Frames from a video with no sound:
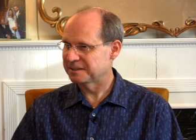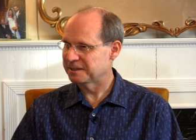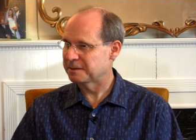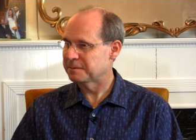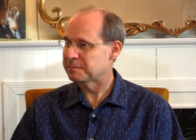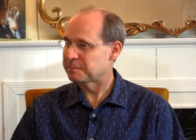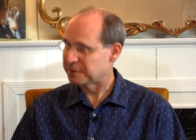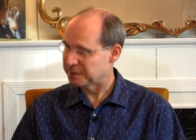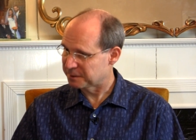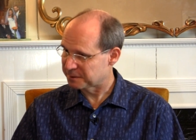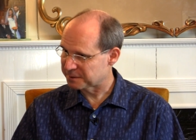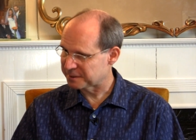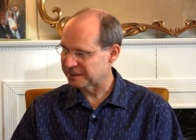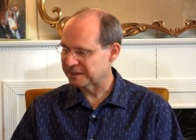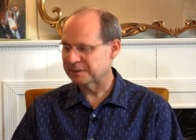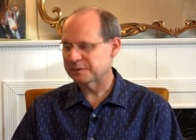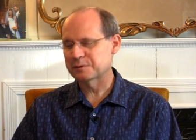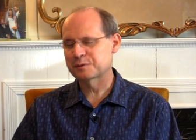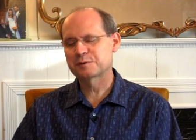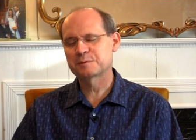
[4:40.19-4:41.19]
it appears
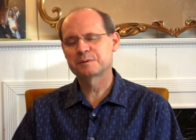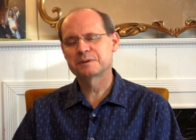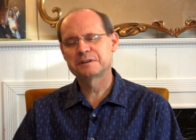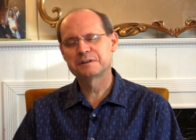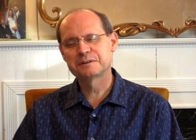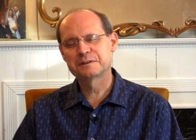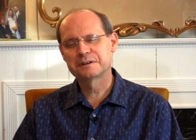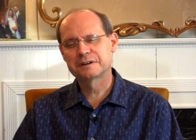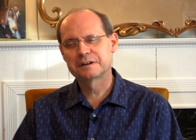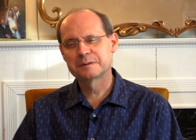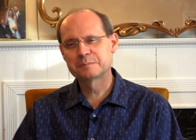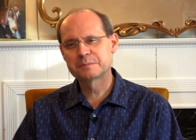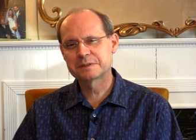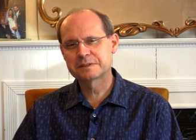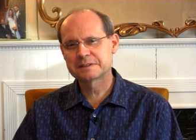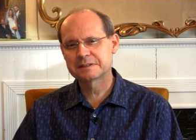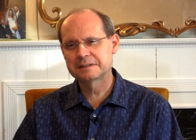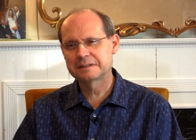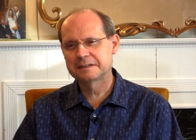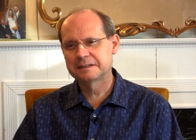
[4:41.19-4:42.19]
like you're swinging your
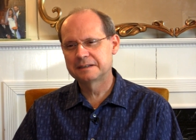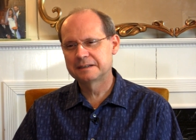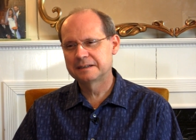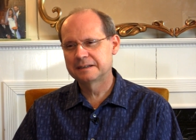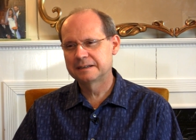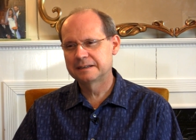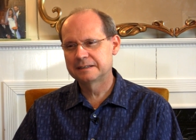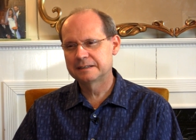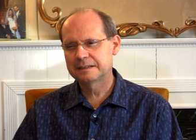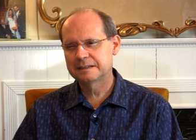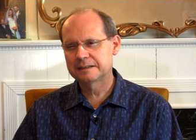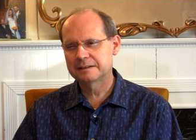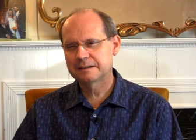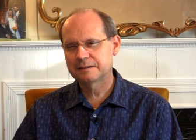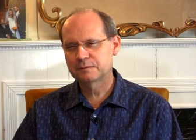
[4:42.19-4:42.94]
arms, uh,